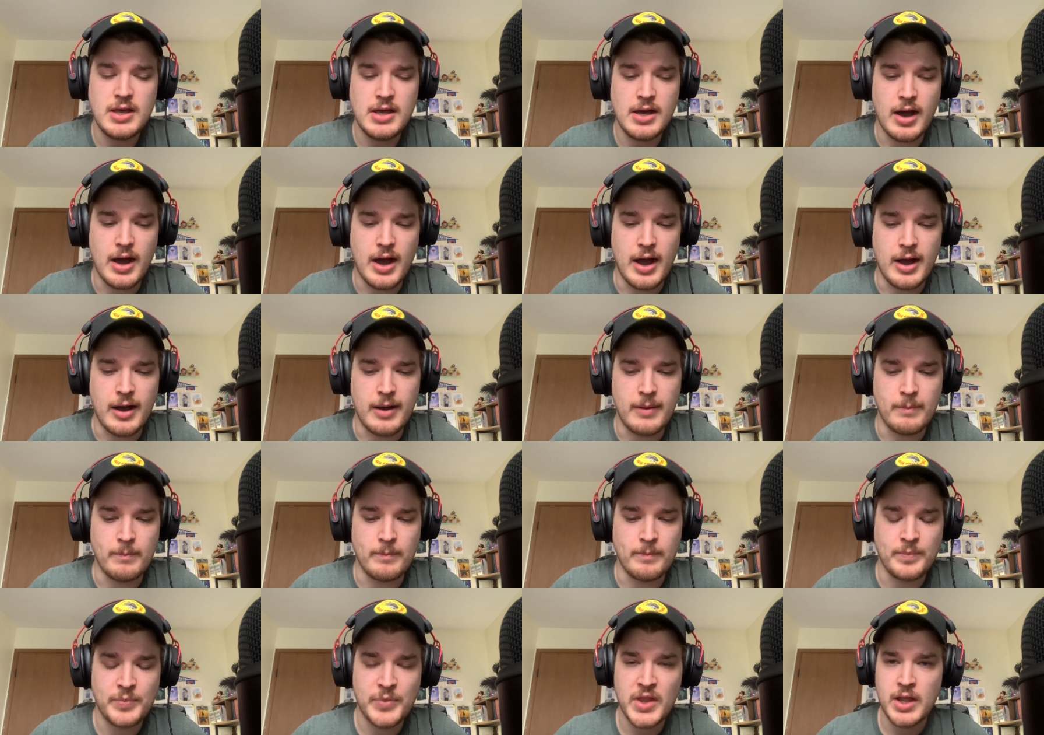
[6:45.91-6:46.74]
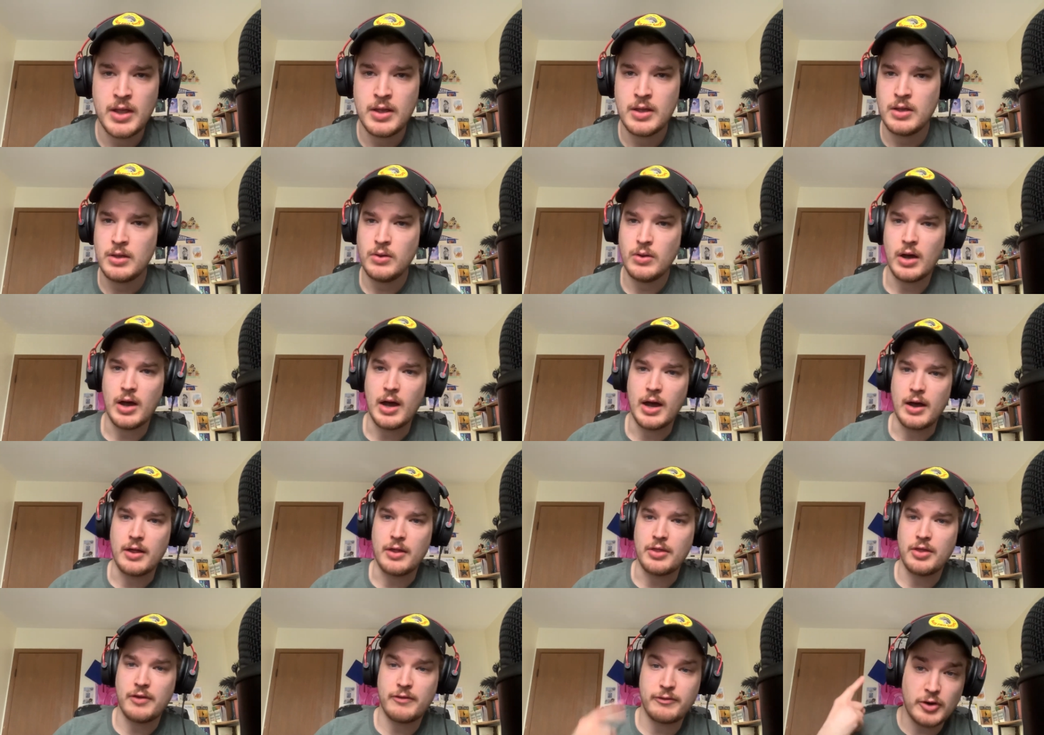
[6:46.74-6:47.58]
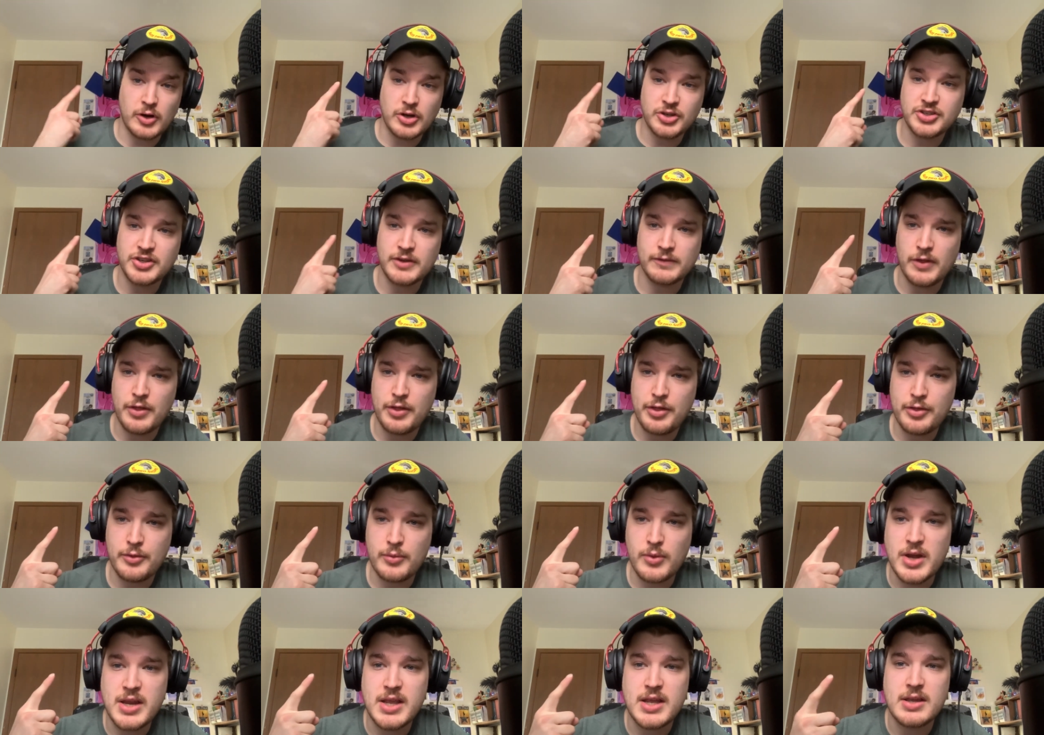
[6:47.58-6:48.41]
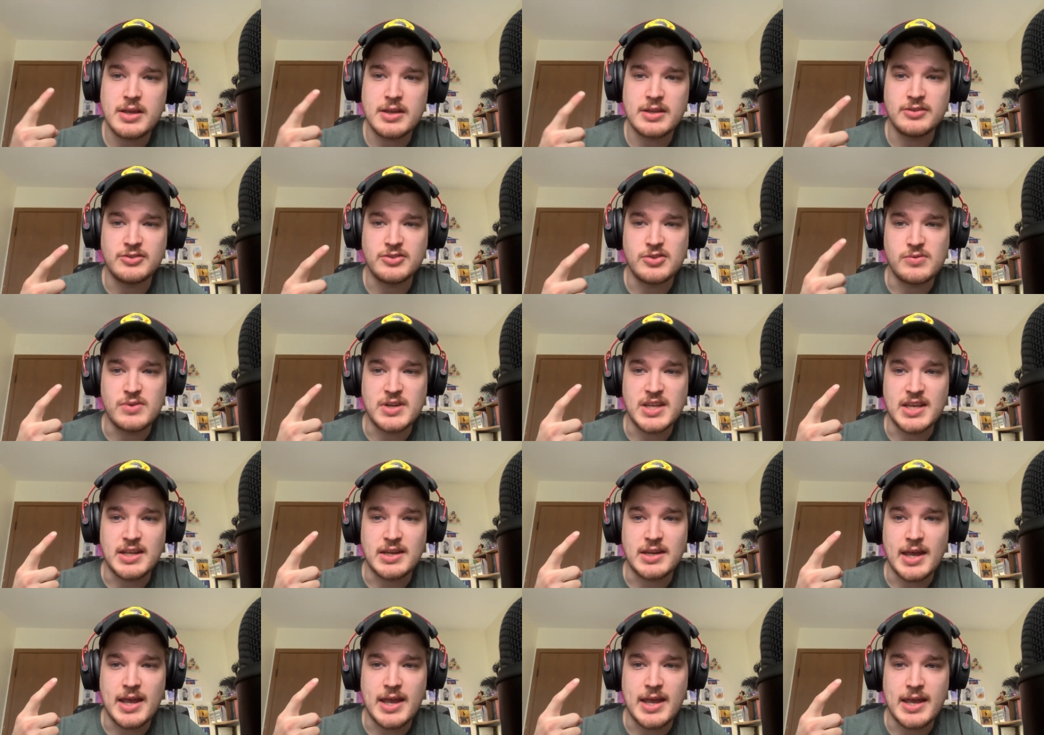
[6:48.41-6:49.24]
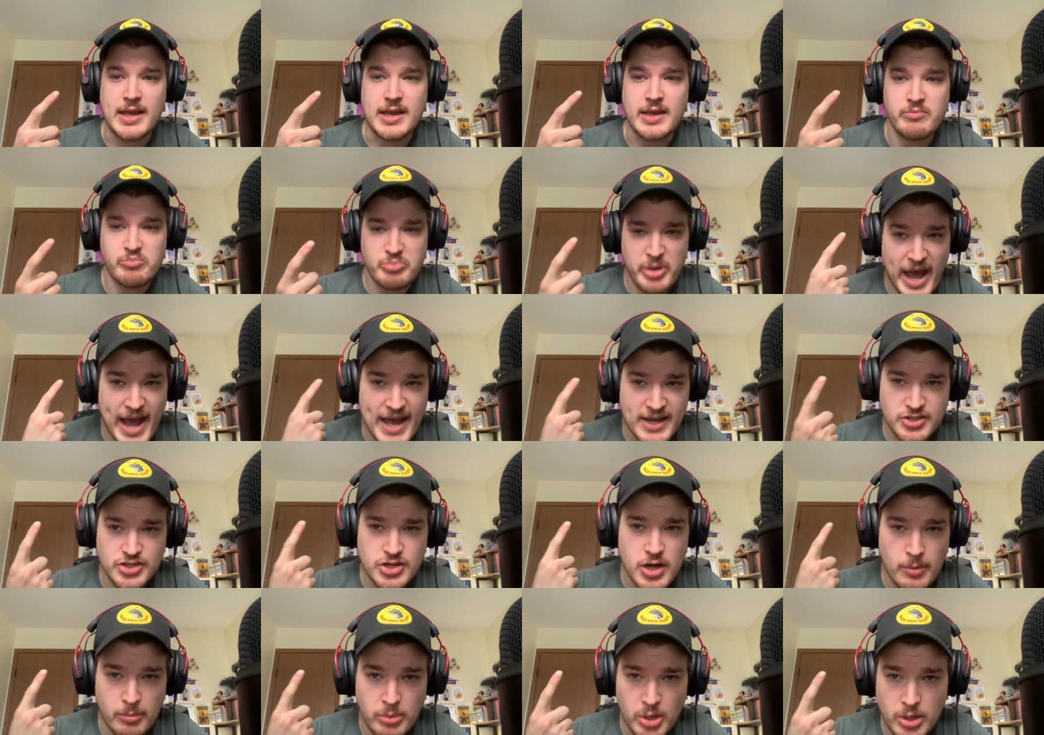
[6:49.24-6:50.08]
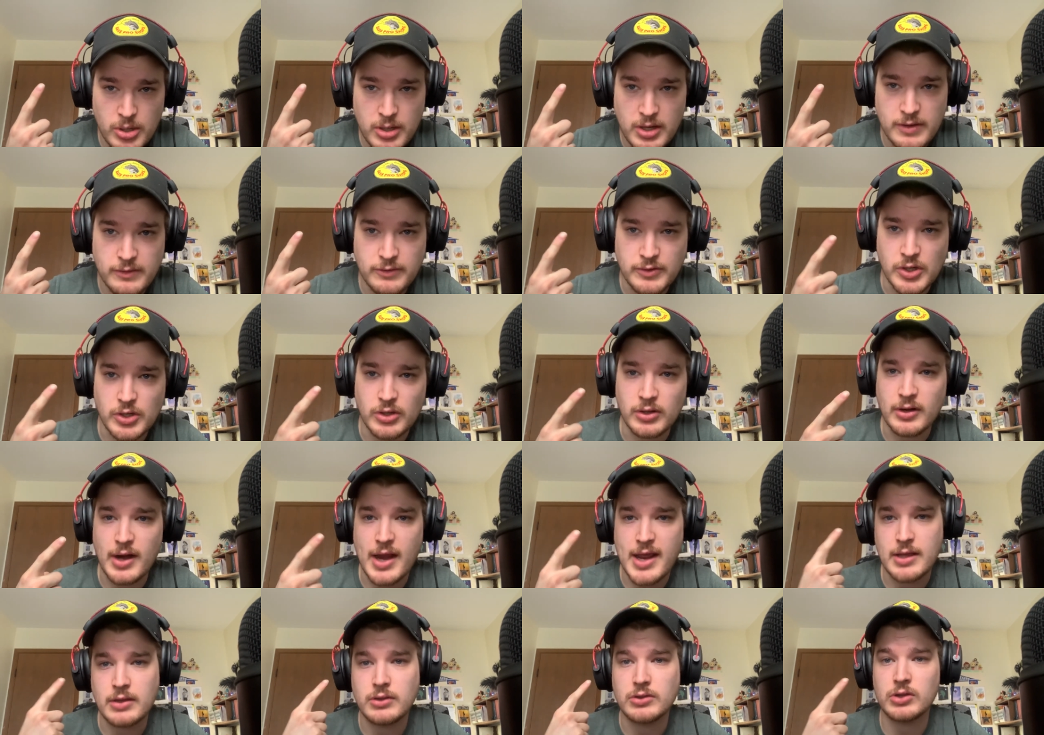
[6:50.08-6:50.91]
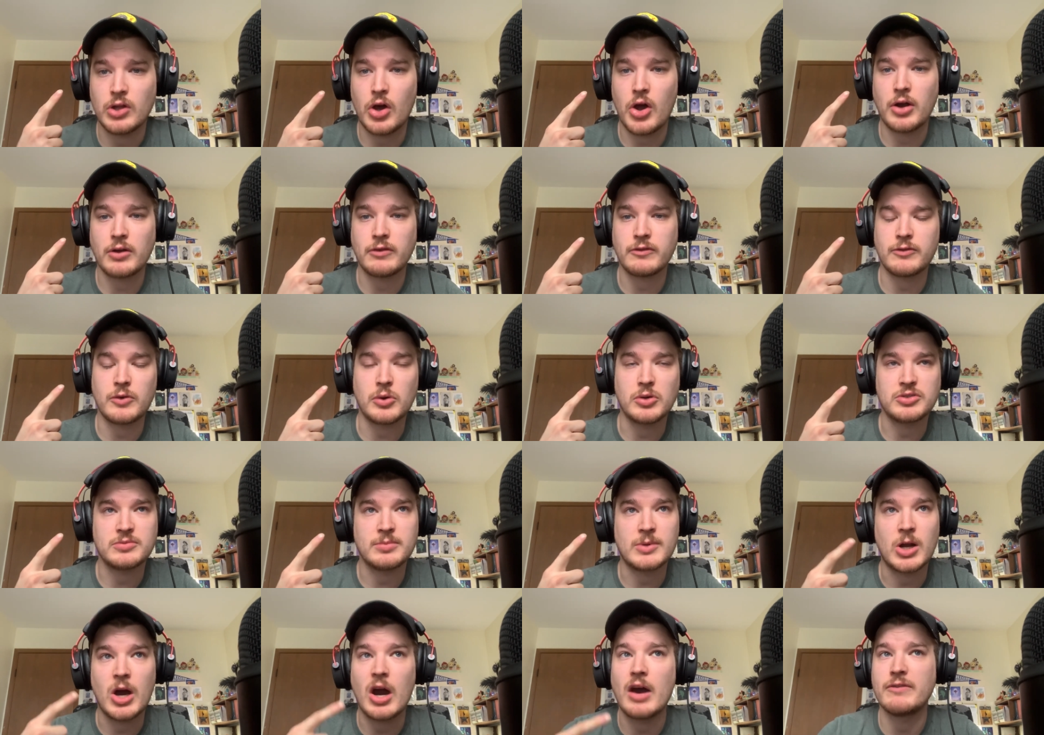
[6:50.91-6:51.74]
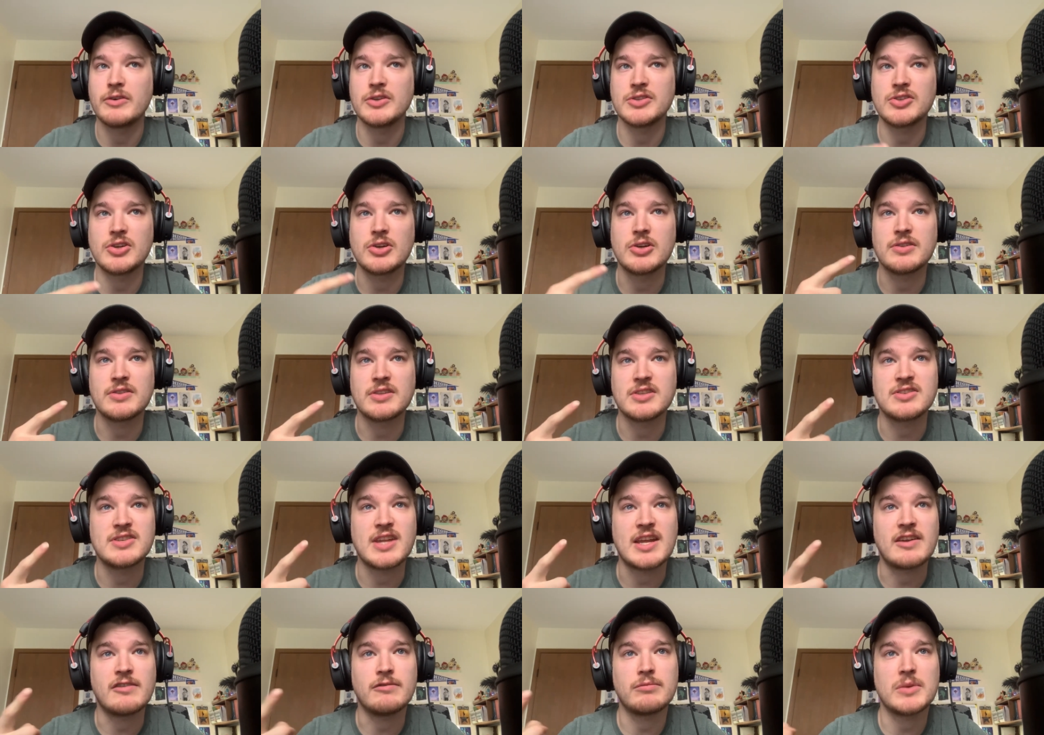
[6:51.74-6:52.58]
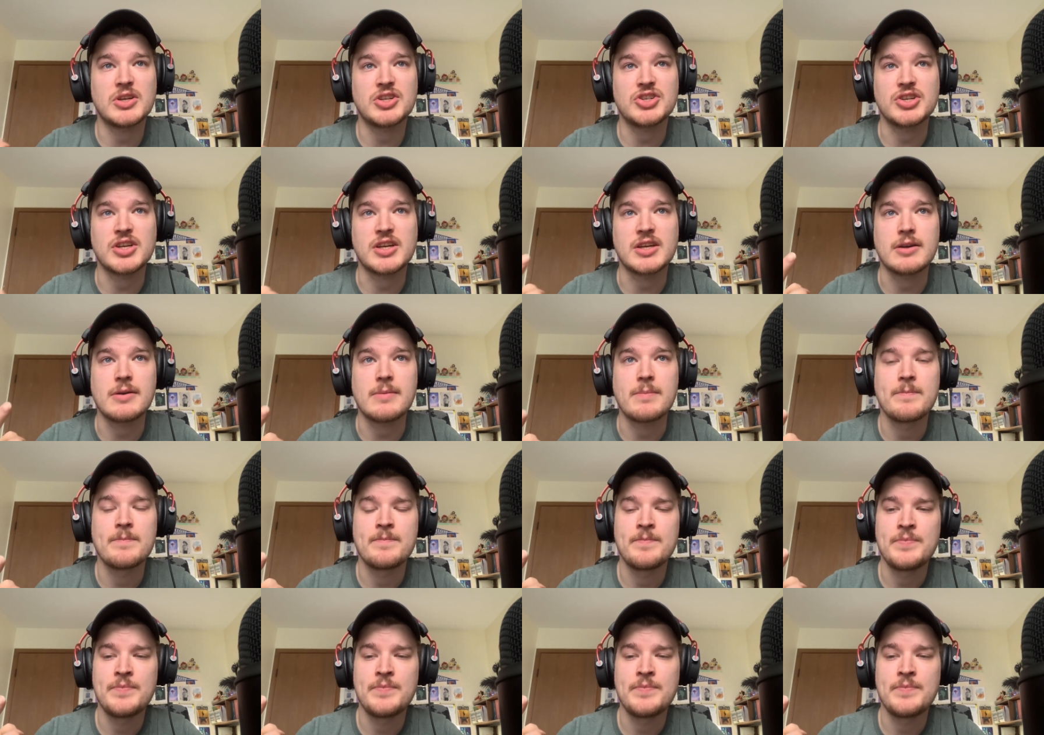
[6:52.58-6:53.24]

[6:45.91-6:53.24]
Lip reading: The first of the 3 is you need a badge number if you're a law enforcement officer in the state of Michigan.